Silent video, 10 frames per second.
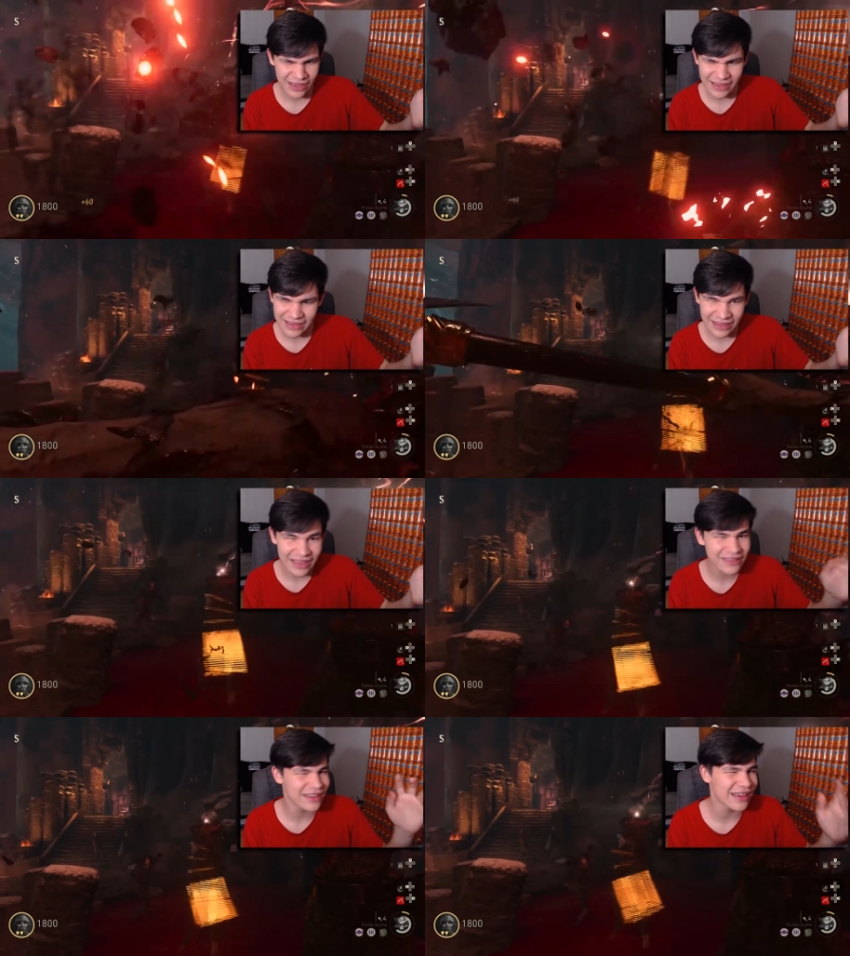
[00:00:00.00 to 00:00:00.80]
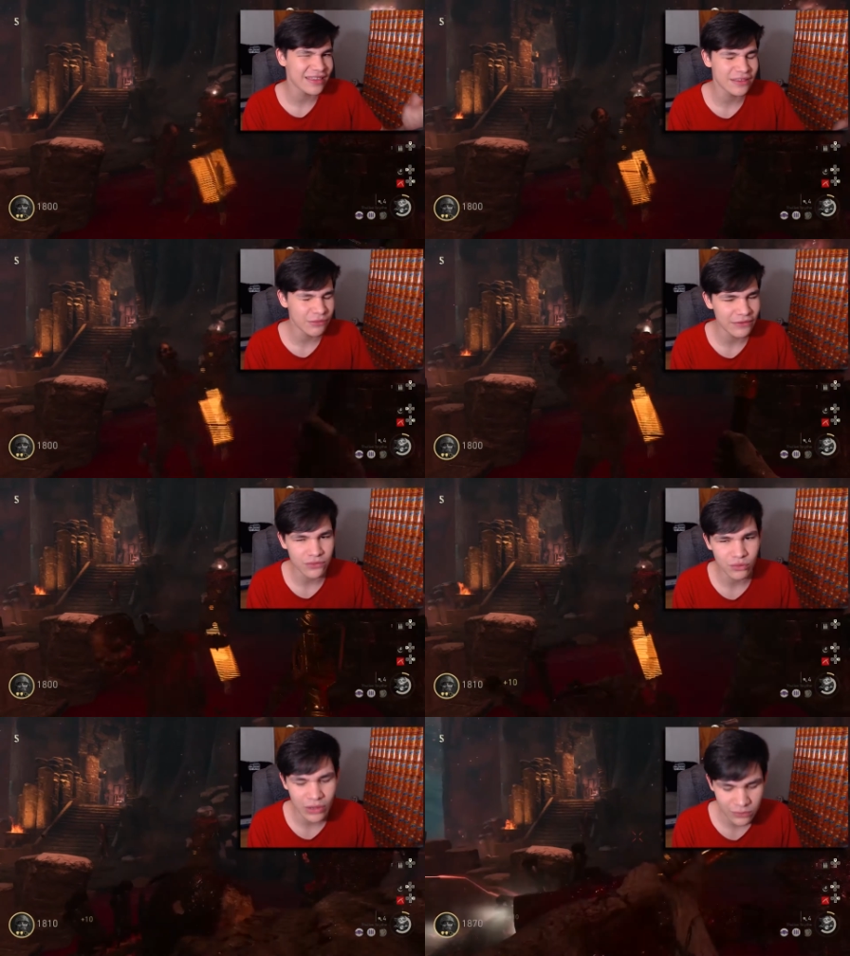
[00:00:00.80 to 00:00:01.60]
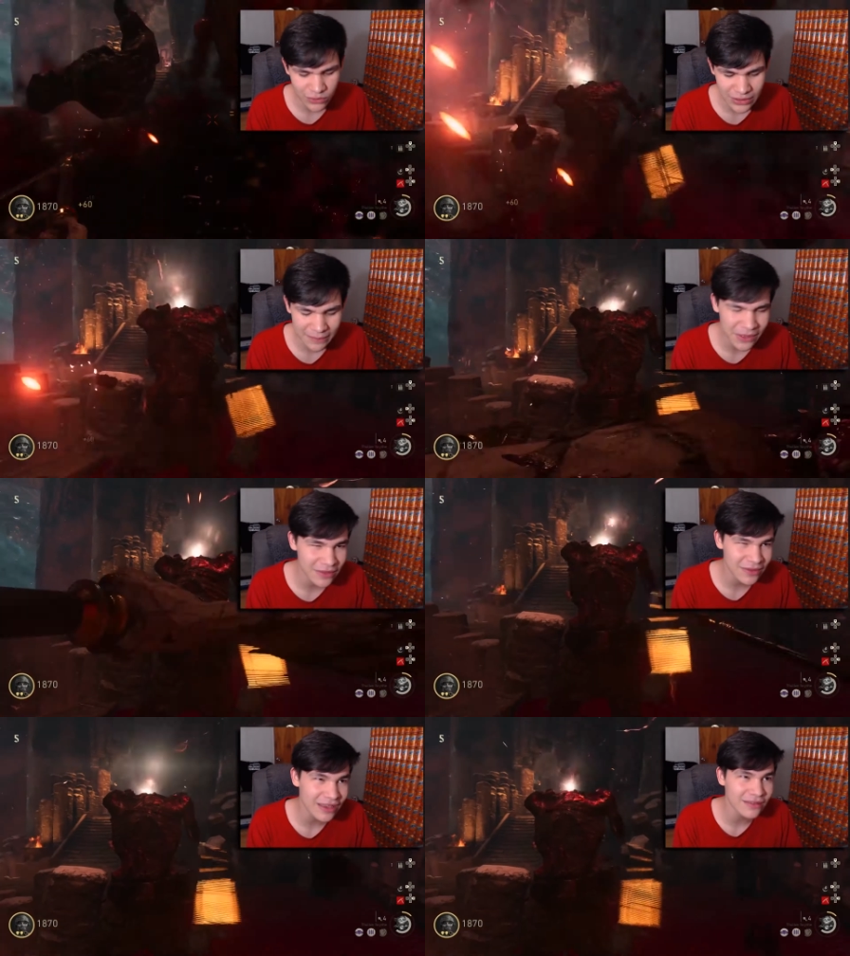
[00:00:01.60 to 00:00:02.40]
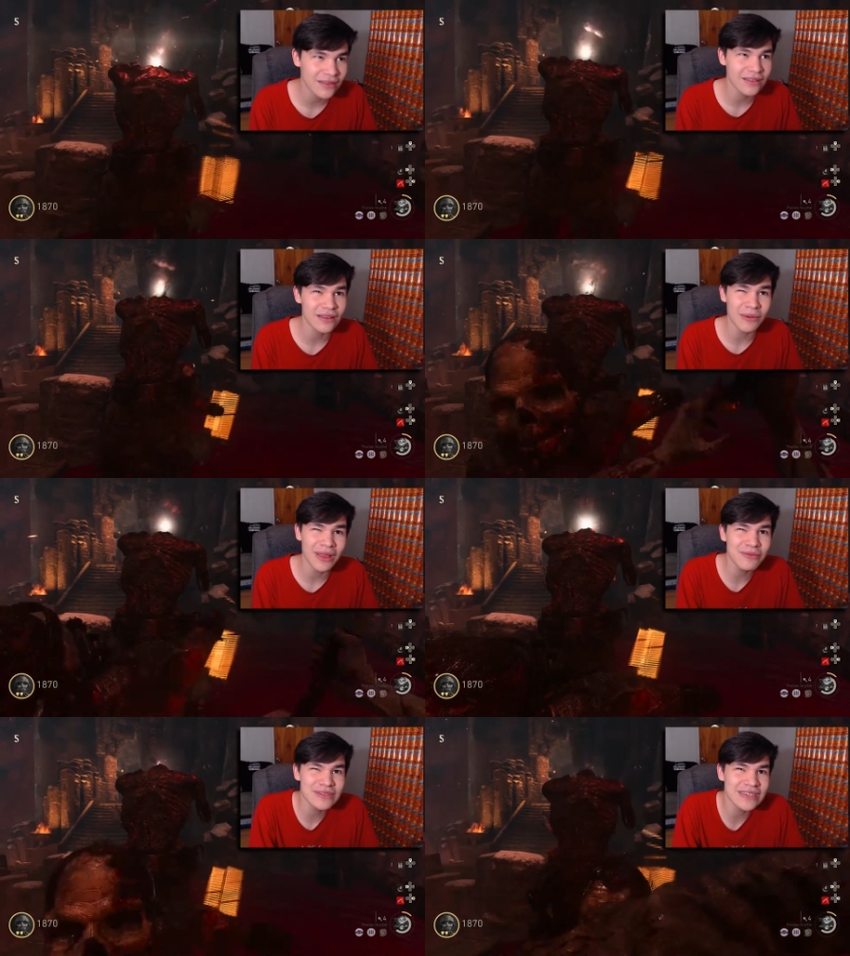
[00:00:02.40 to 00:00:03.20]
I guess. Yeah, I think Raven the Redwoods. I mean, technically, well, I would